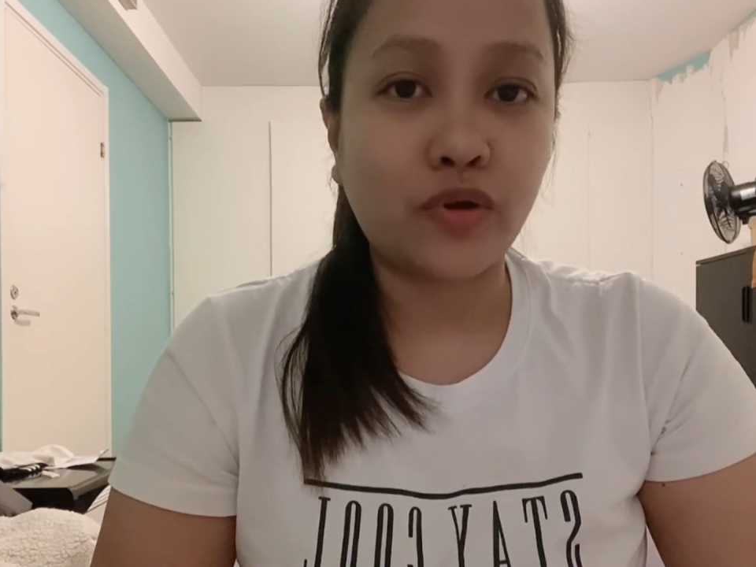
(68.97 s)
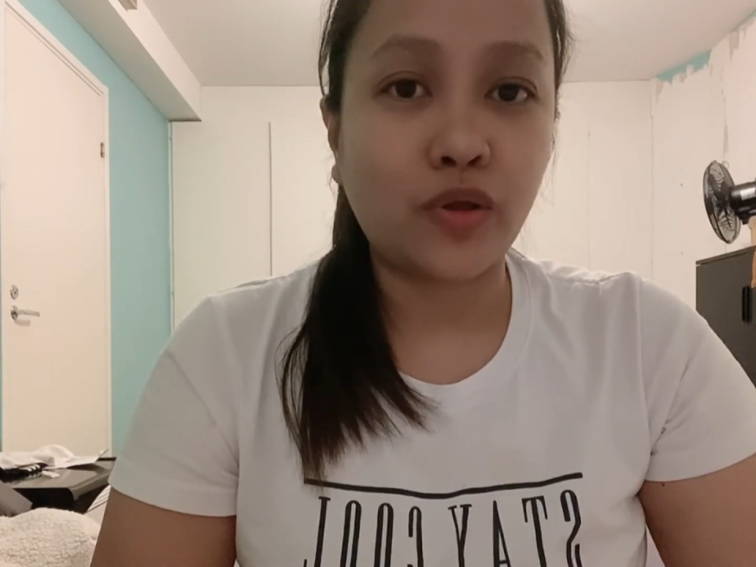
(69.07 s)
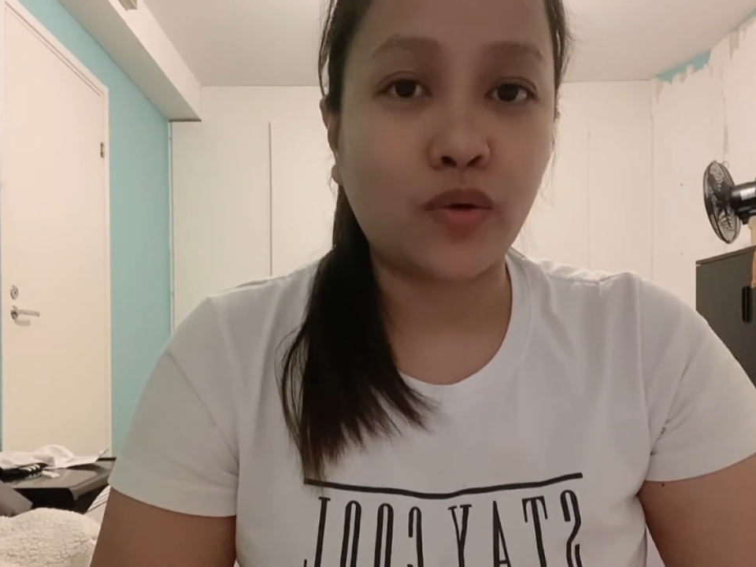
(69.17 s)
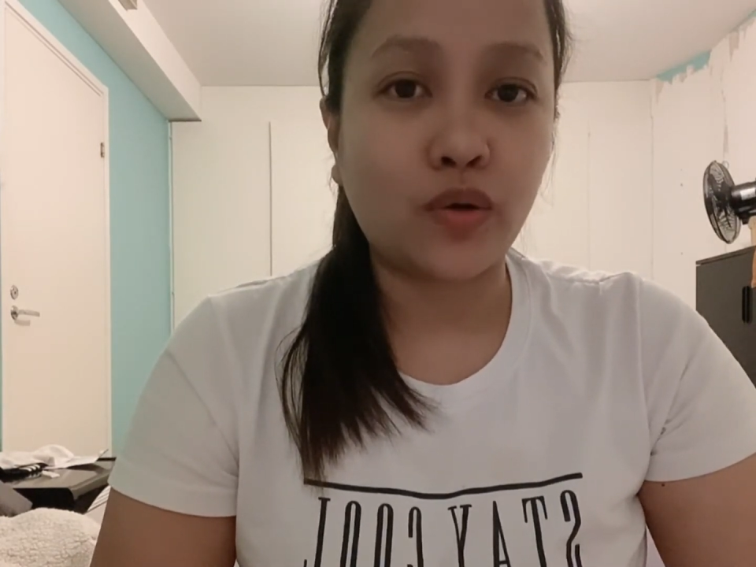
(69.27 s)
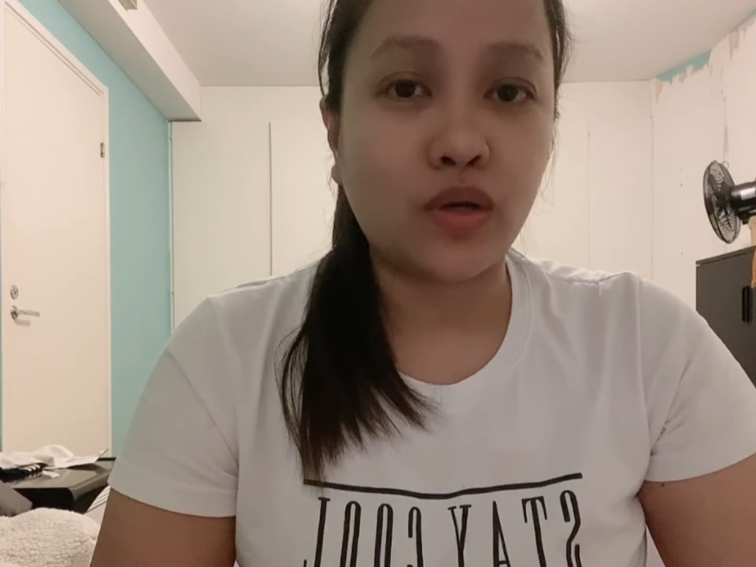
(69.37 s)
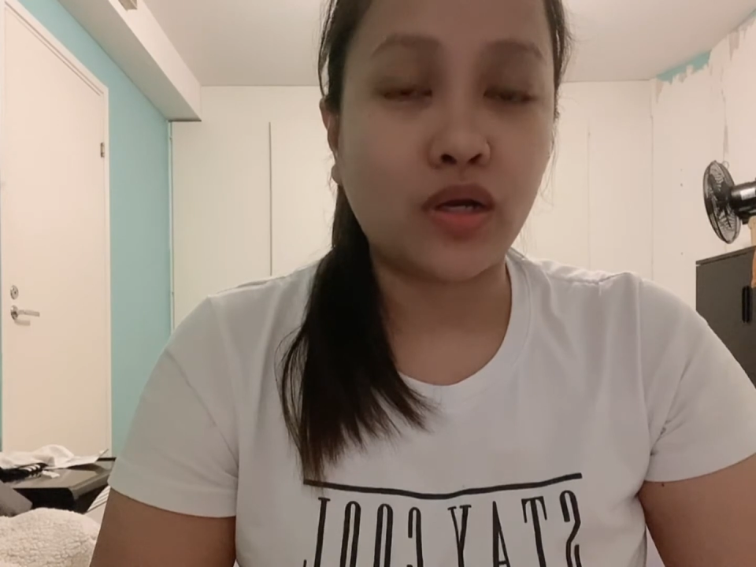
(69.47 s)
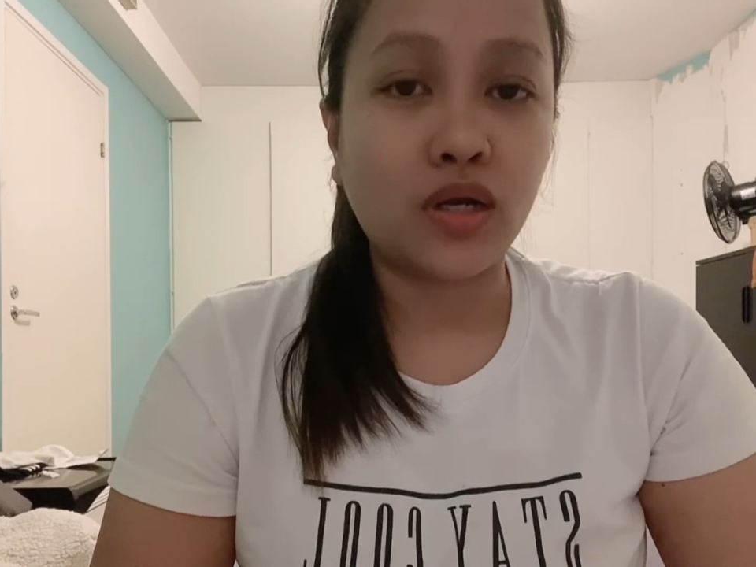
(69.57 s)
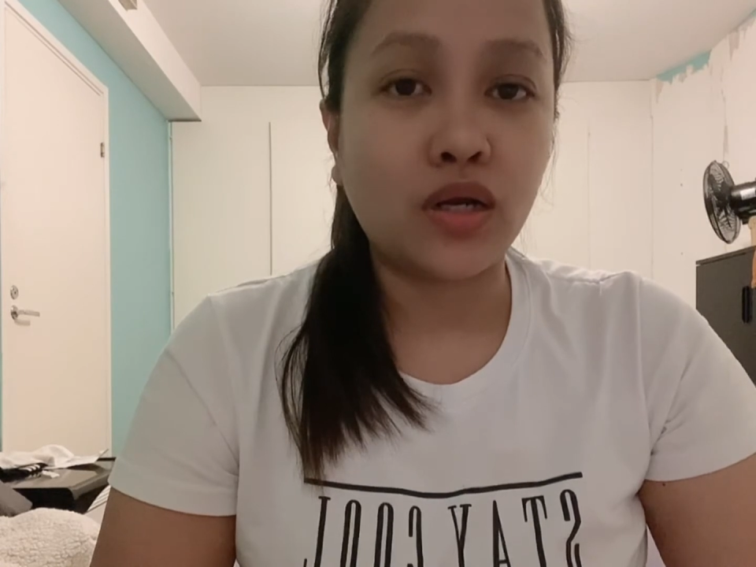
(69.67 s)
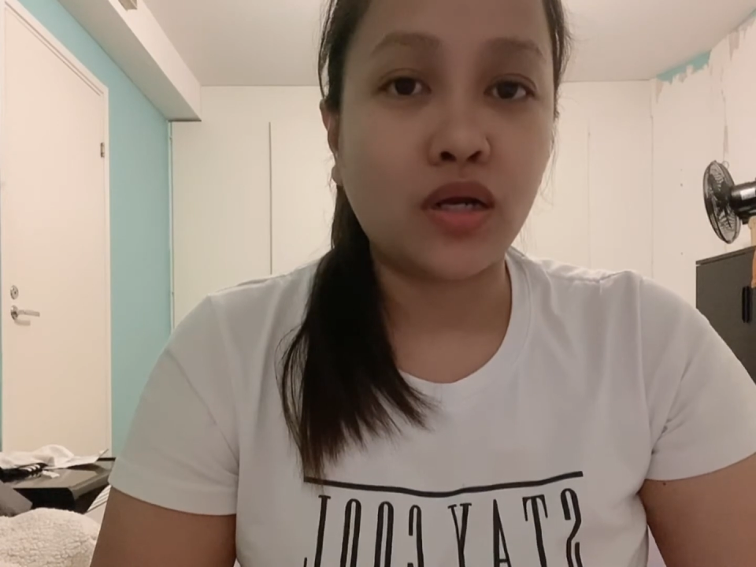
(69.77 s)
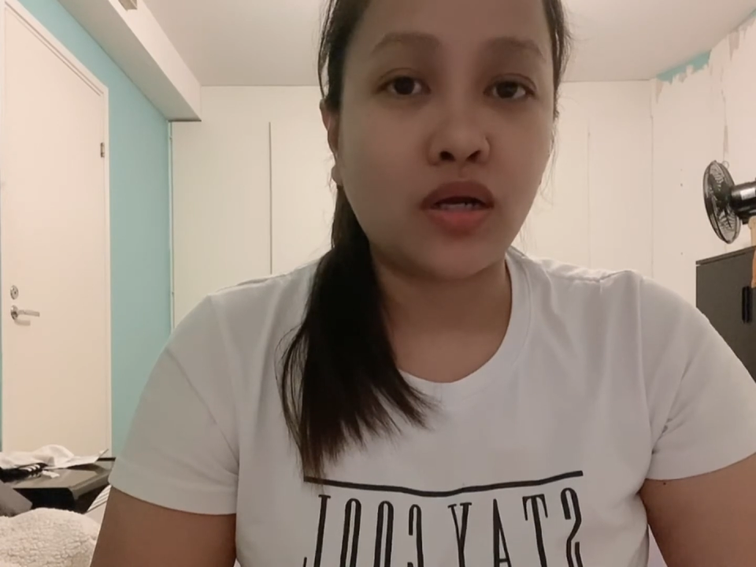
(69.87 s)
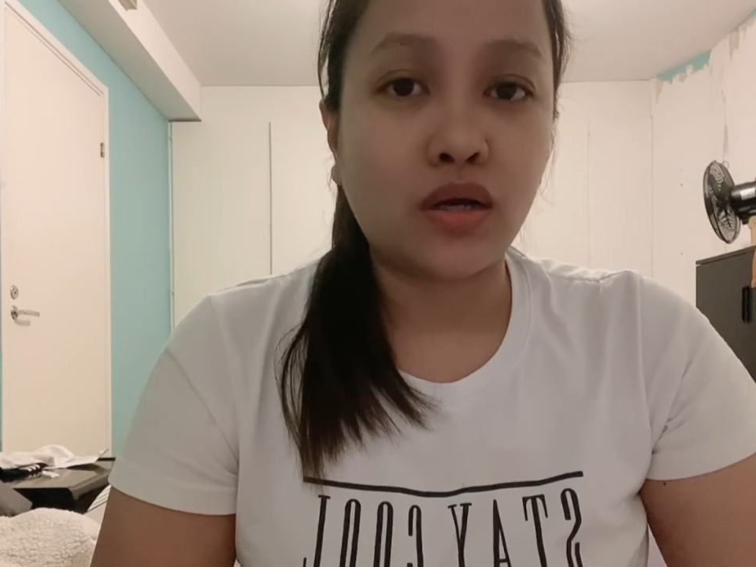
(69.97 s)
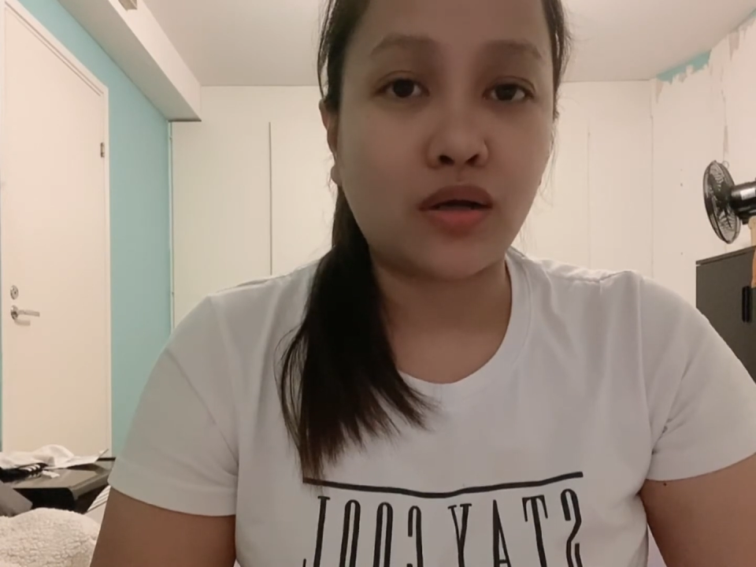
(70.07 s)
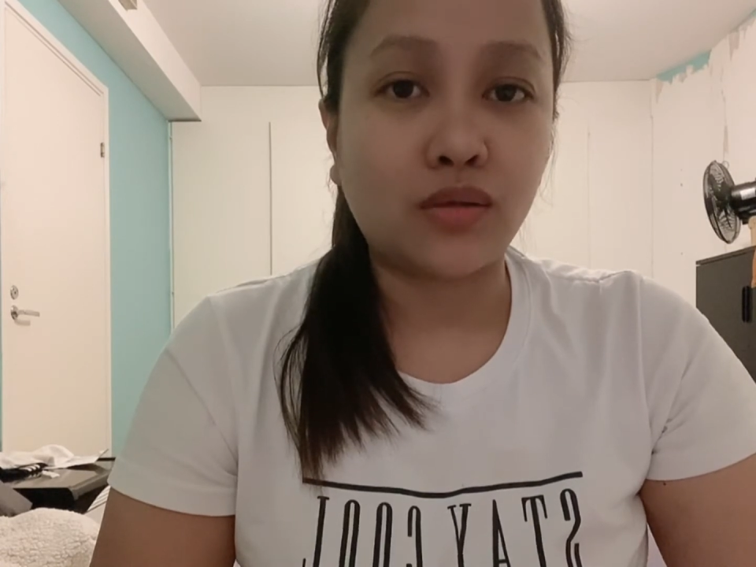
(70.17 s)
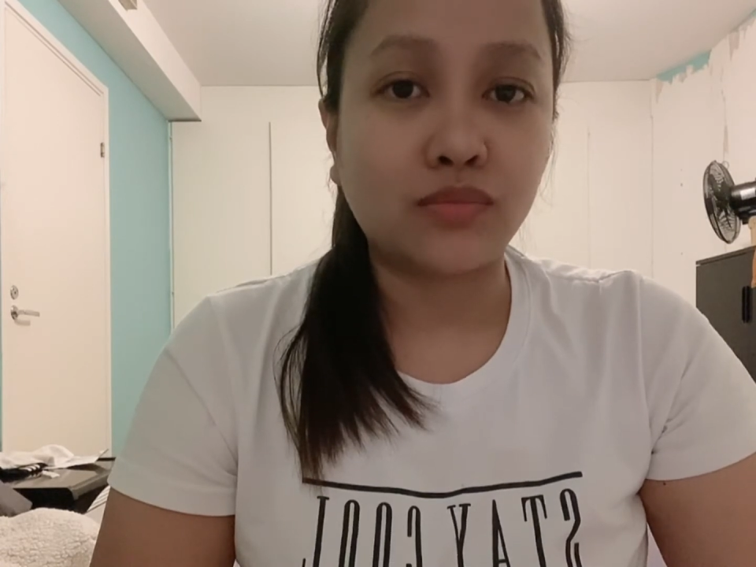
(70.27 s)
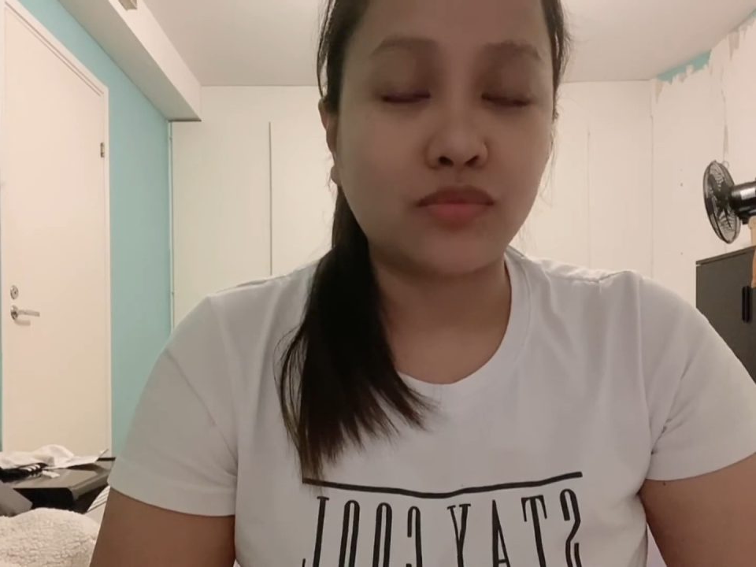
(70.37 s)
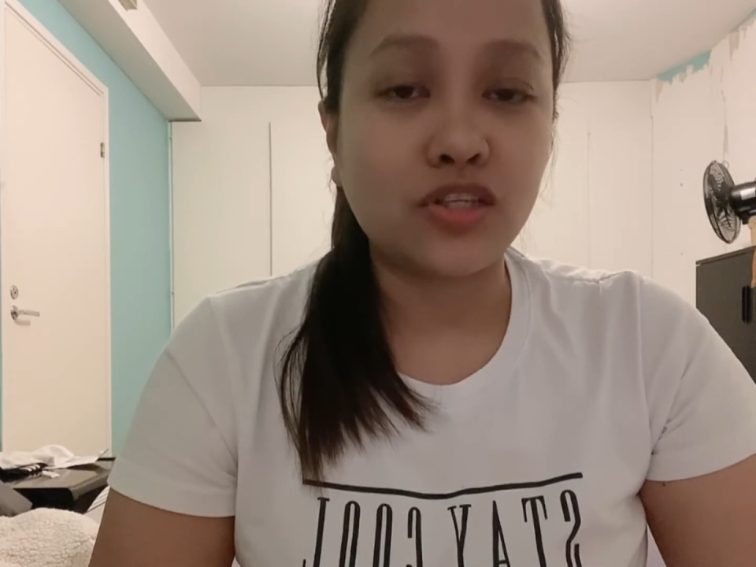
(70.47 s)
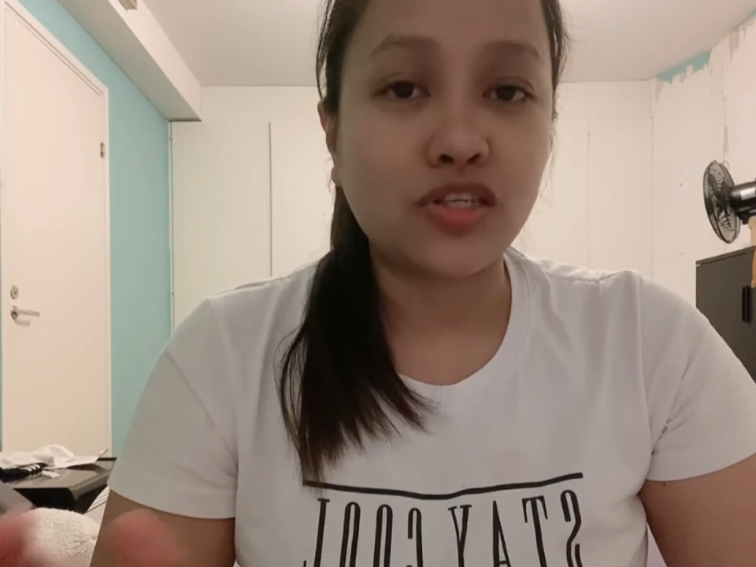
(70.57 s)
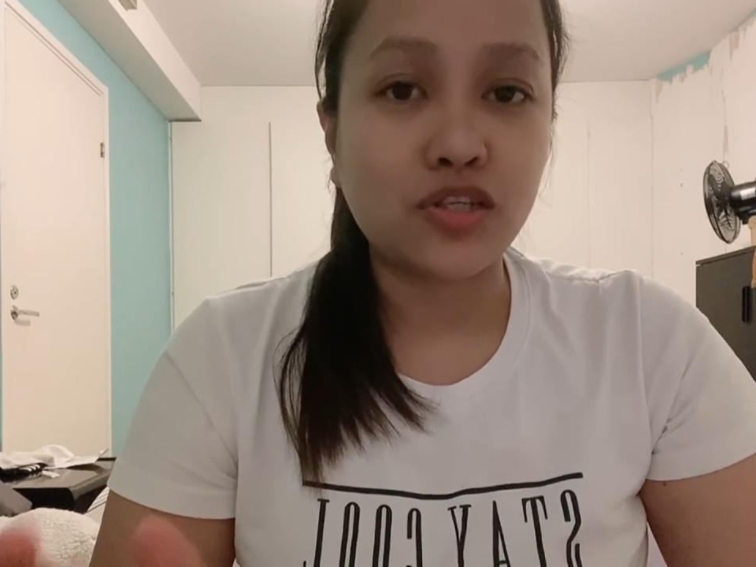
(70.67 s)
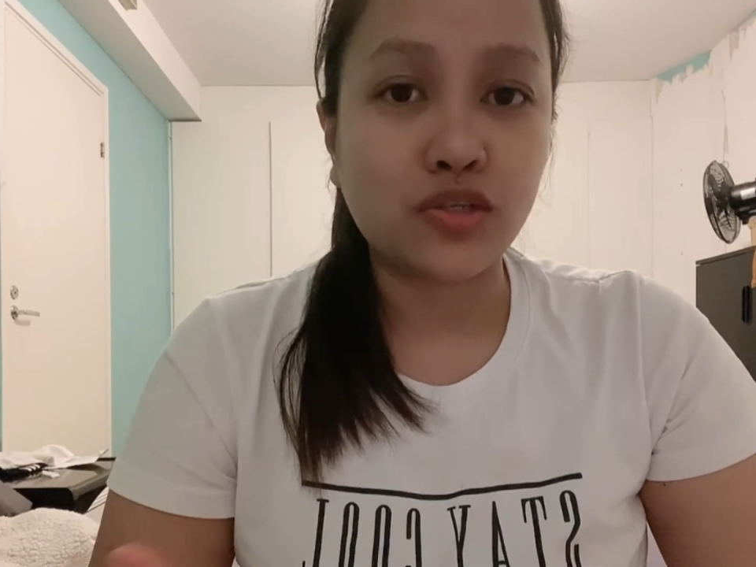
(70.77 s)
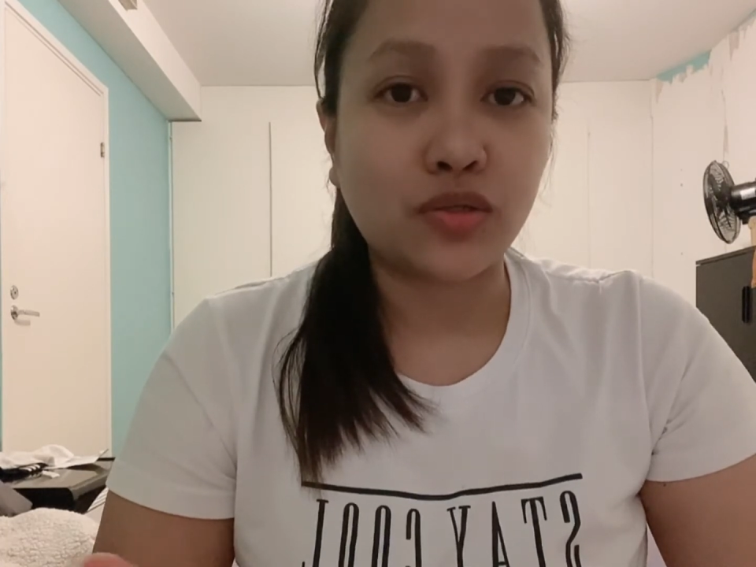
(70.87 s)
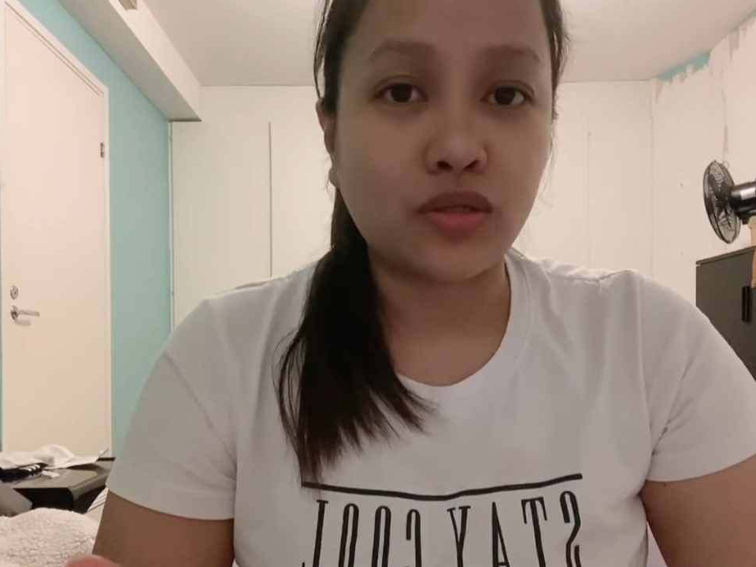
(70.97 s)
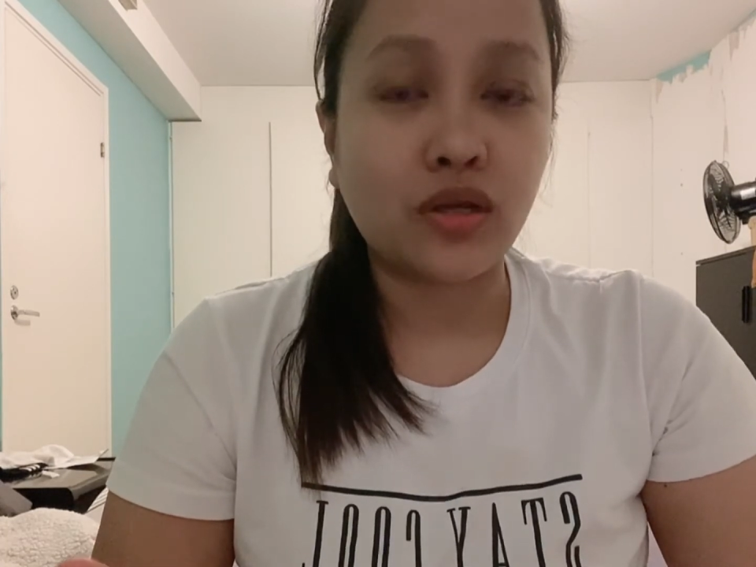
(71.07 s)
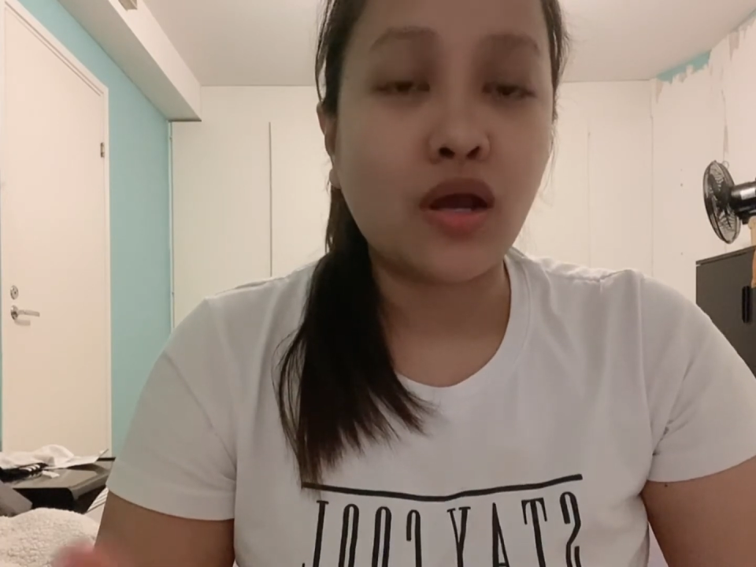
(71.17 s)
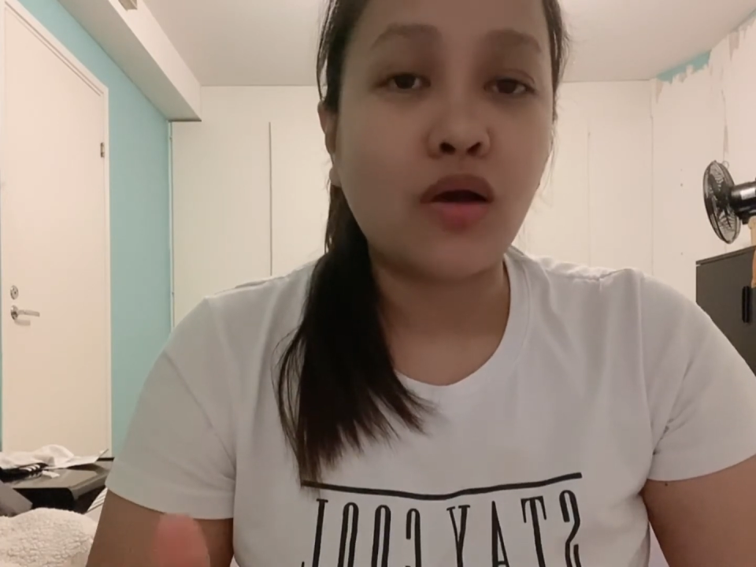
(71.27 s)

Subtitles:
your decision.